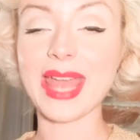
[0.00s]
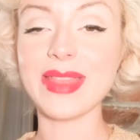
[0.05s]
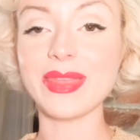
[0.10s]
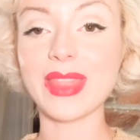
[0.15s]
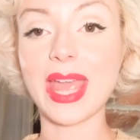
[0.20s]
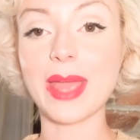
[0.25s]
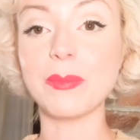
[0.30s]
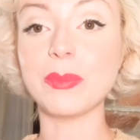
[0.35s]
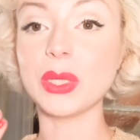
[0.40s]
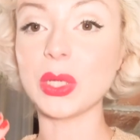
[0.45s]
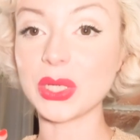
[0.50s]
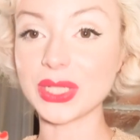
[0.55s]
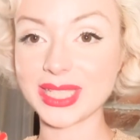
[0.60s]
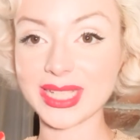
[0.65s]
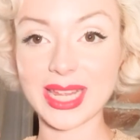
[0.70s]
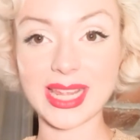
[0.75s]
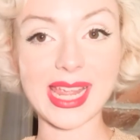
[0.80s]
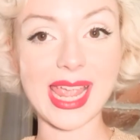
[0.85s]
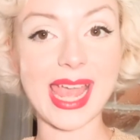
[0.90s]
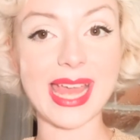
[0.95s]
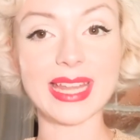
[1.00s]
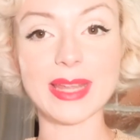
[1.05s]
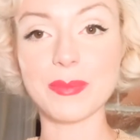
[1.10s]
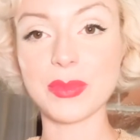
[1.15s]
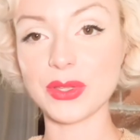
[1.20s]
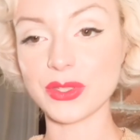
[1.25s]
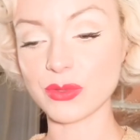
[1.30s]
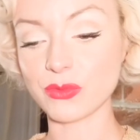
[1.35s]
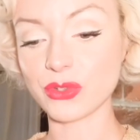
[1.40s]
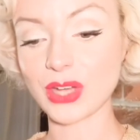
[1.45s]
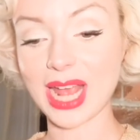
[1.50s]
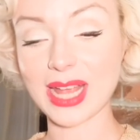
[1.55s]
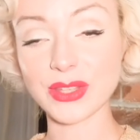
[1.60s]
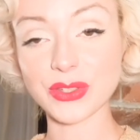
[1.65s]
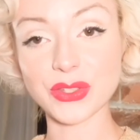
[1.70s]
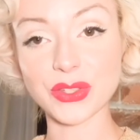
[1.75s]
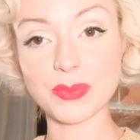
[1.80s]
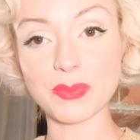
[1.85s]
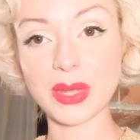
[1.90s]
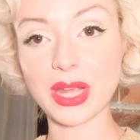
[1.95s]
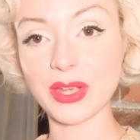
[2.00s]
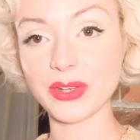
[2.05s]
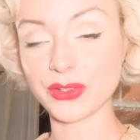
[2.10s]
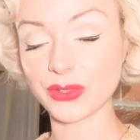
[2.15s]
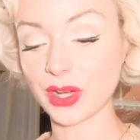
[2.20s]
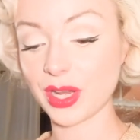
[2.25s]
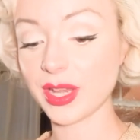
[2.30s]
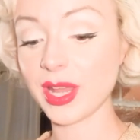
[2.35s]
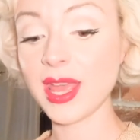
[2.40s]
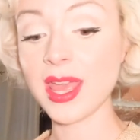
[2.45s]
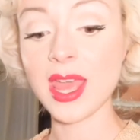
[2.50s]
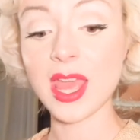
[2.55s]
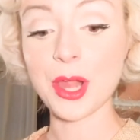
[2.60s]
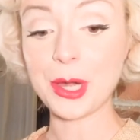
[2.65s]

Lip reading: and then blotting again and put some translucent powder on.